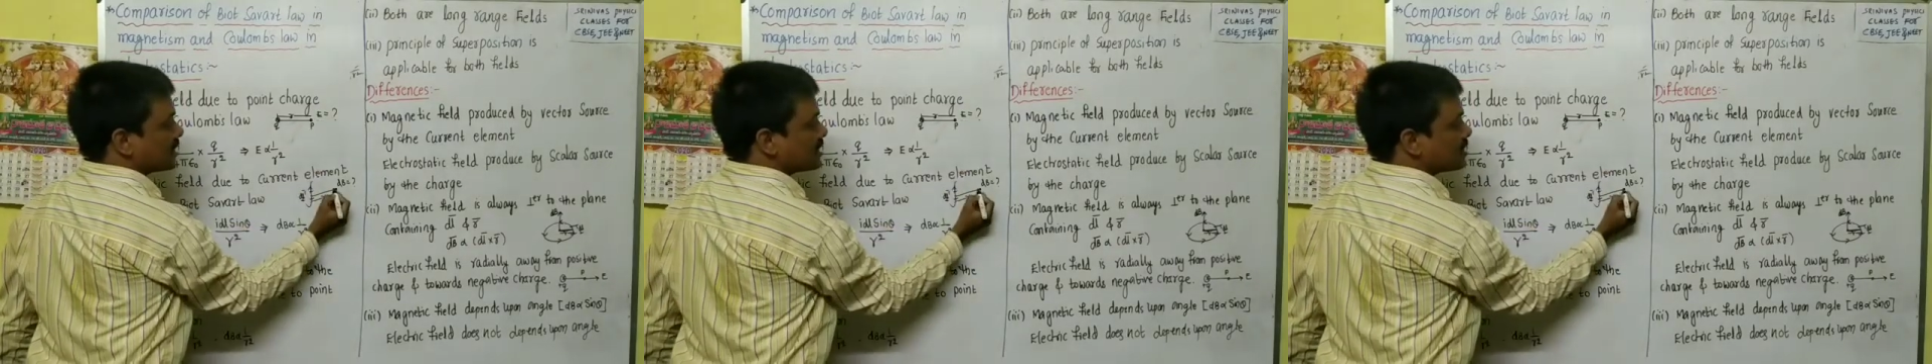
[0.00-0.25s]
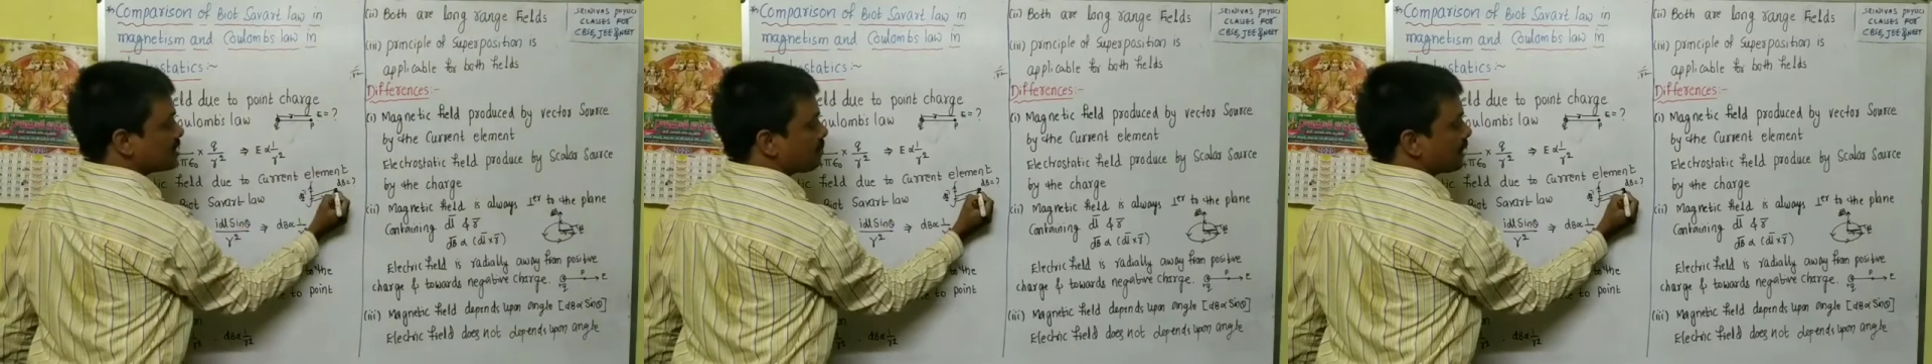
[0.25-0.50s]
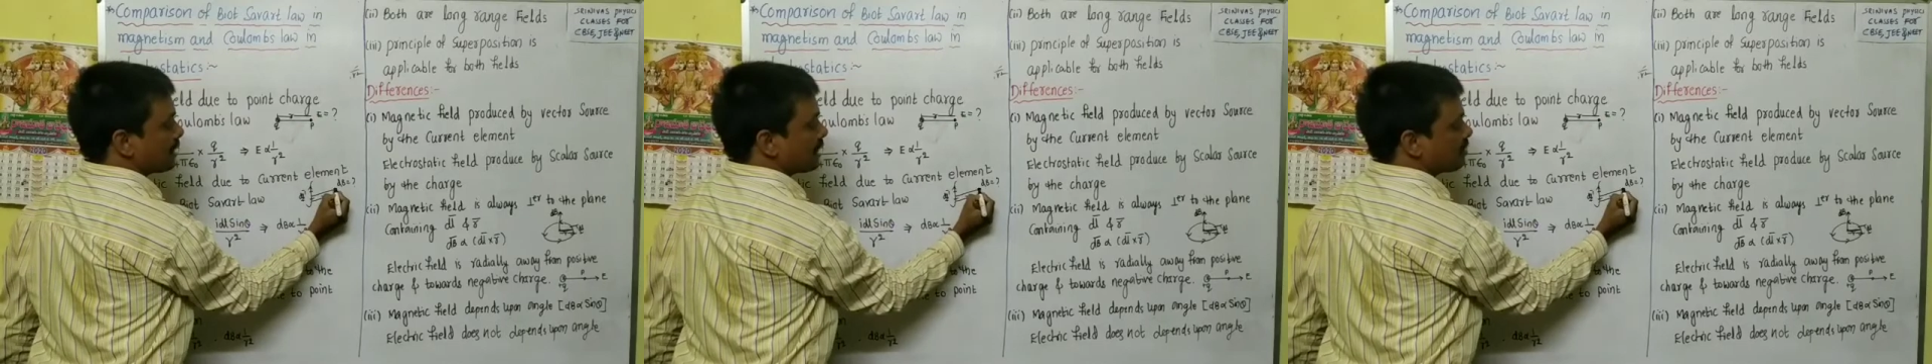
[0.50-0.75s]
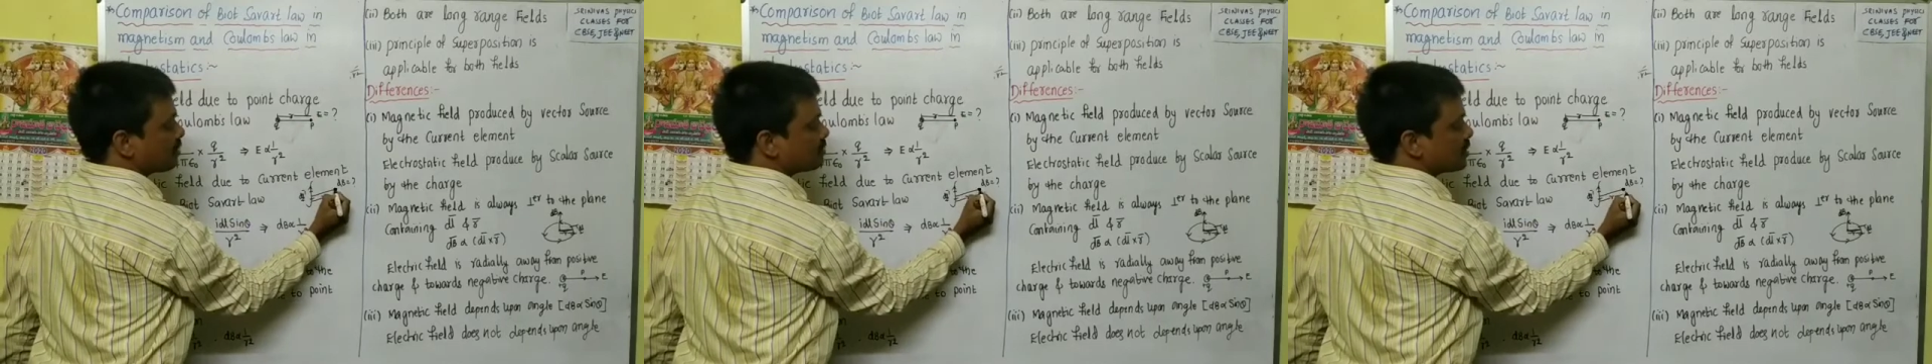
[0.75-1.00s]
This is the point
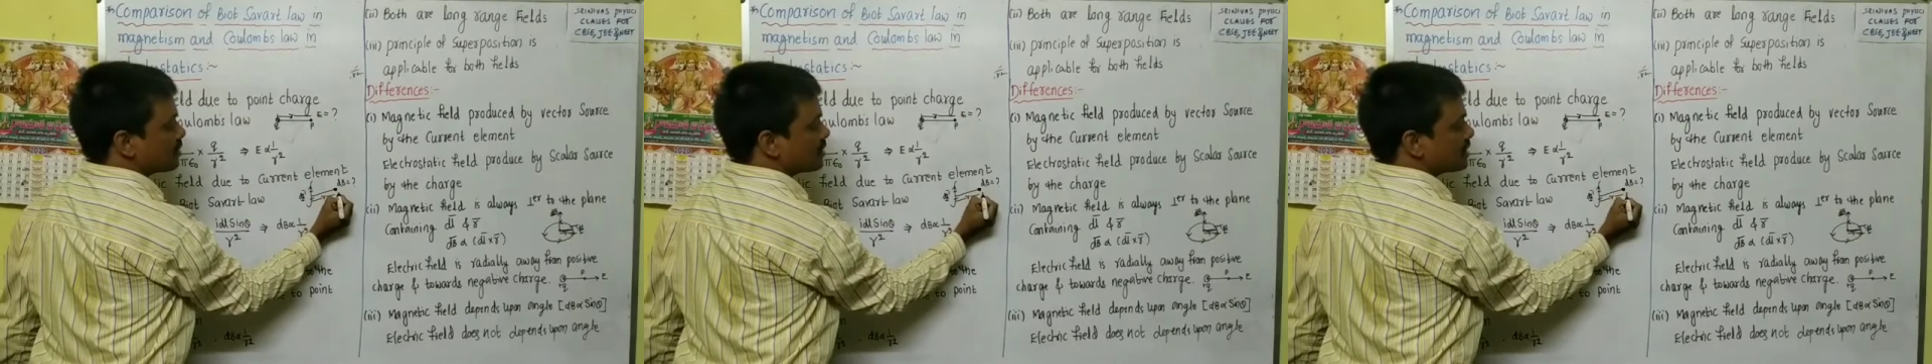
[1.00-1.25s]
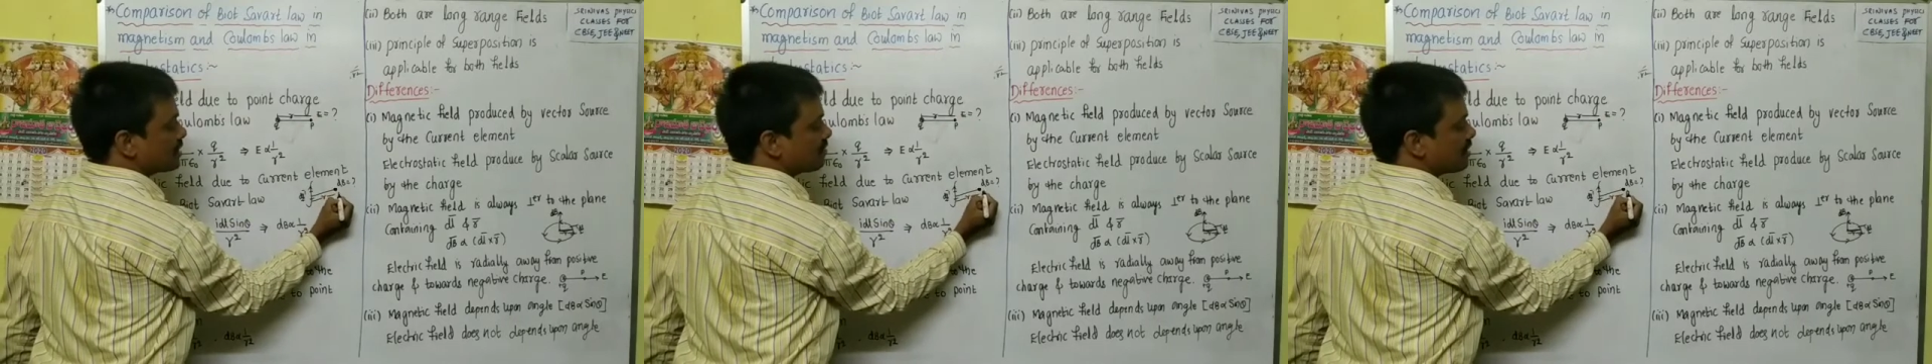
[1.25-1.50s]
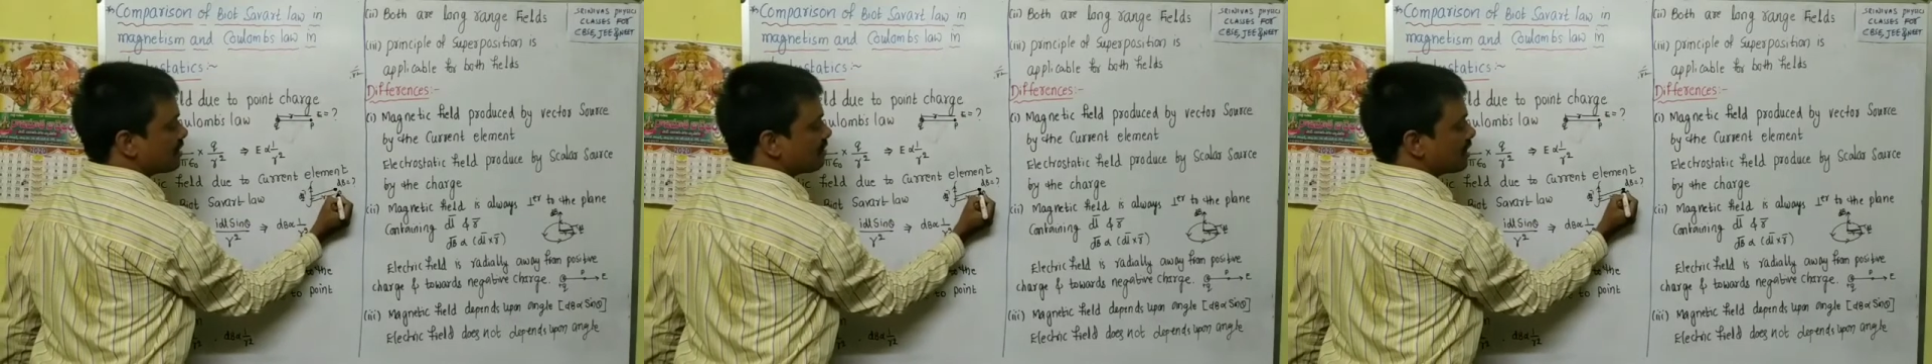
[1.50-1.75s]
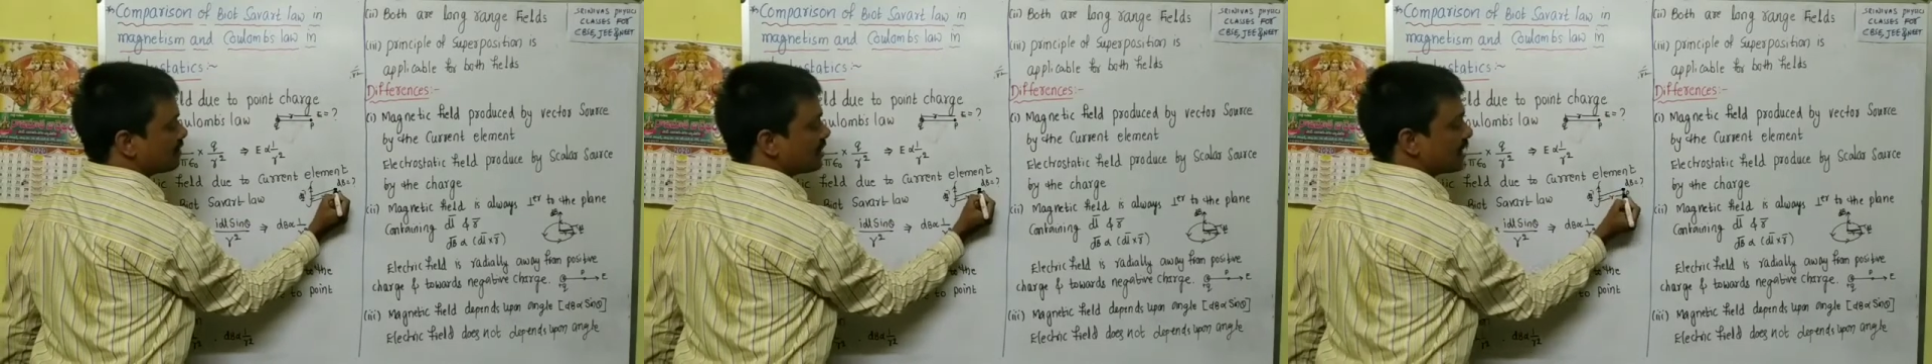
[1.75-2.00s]
of observation where we
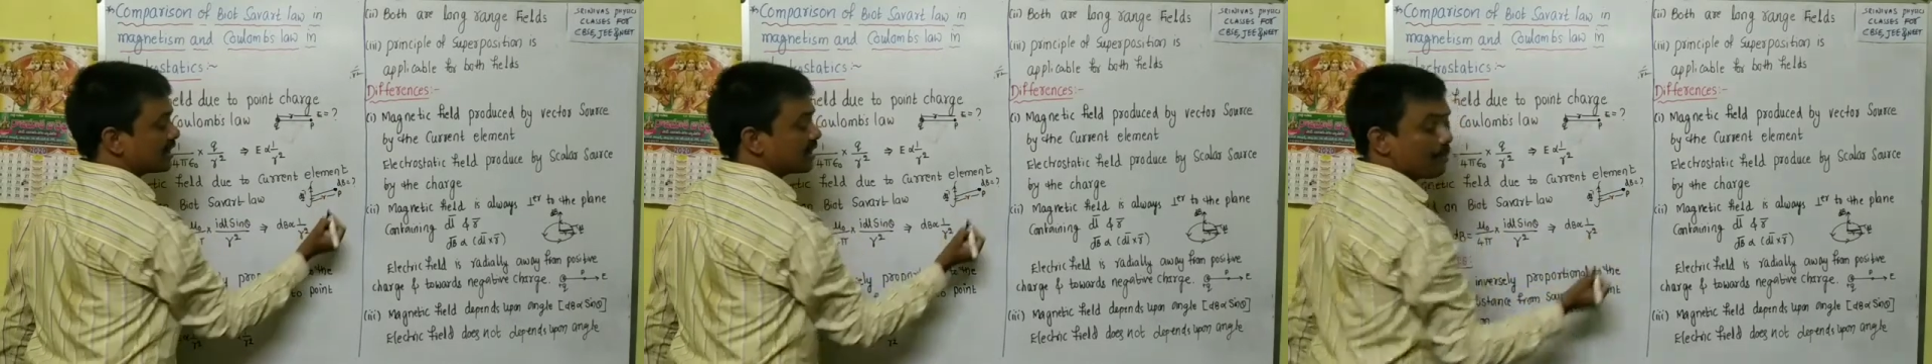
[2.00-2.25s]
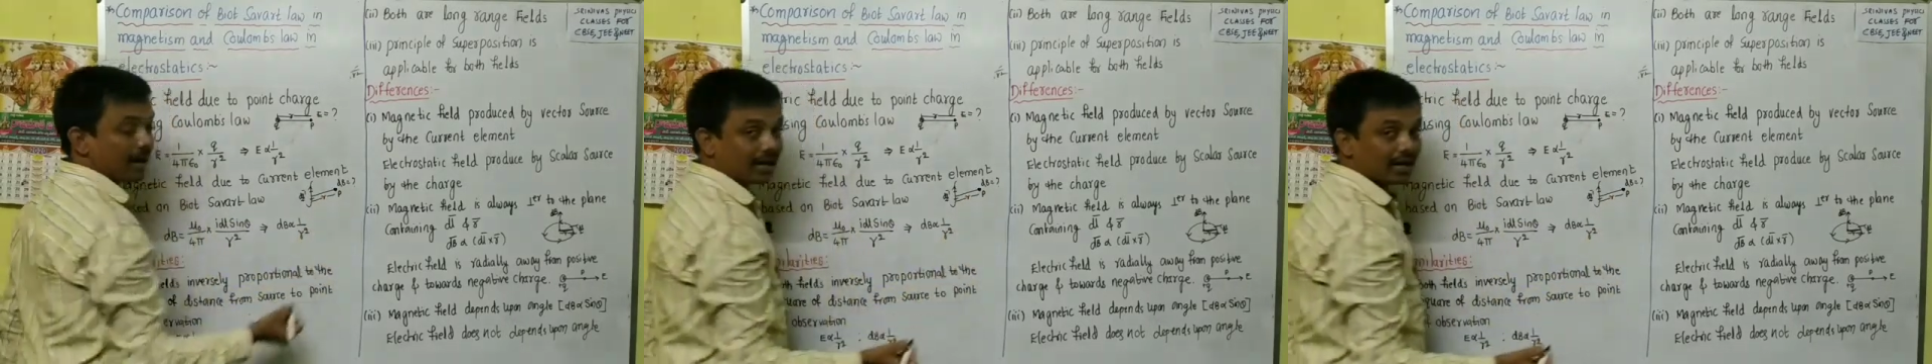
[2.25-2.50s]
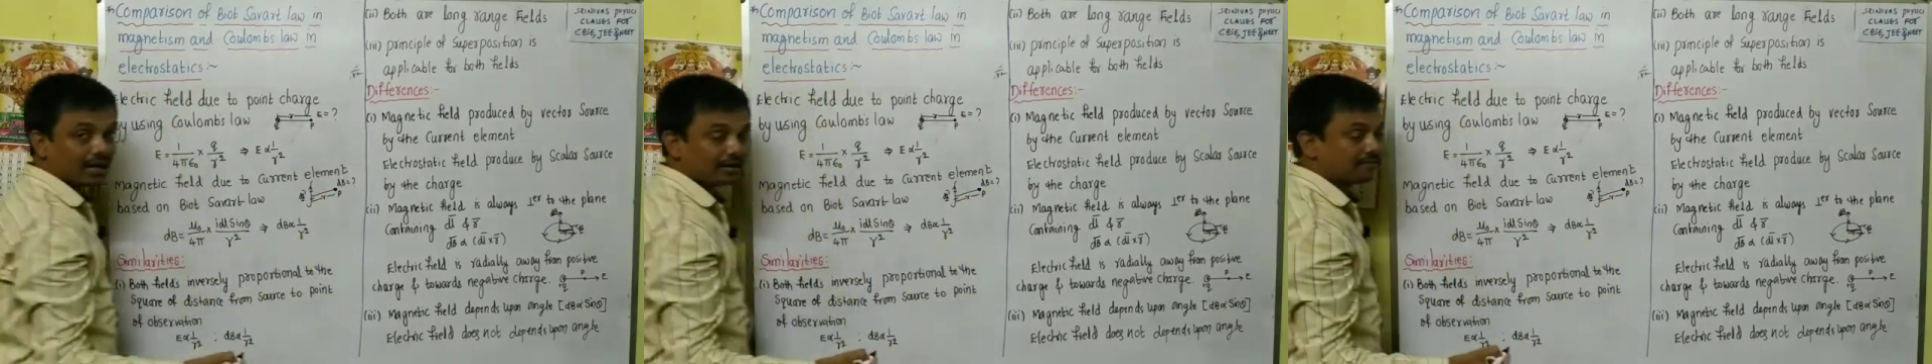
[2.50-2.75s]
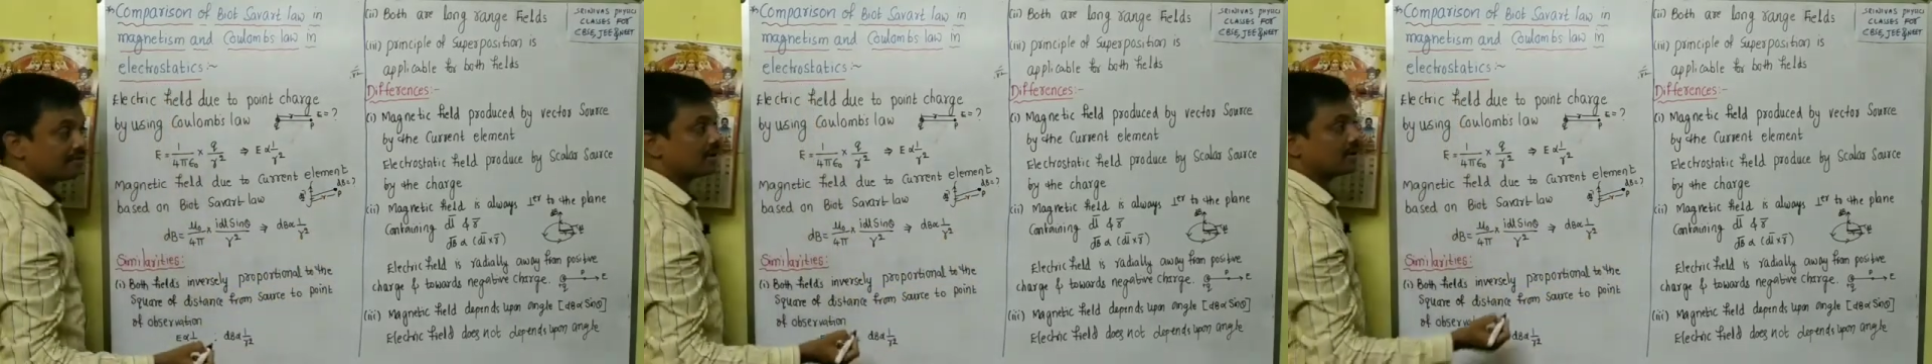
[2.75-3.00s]
are finding the magnetic
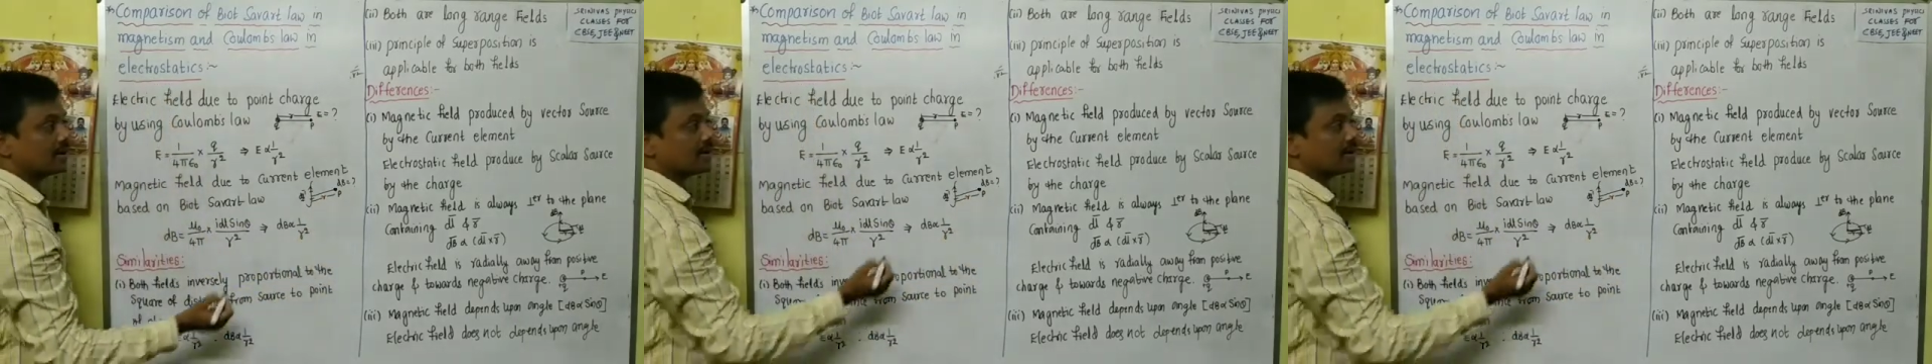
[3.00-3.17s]
field,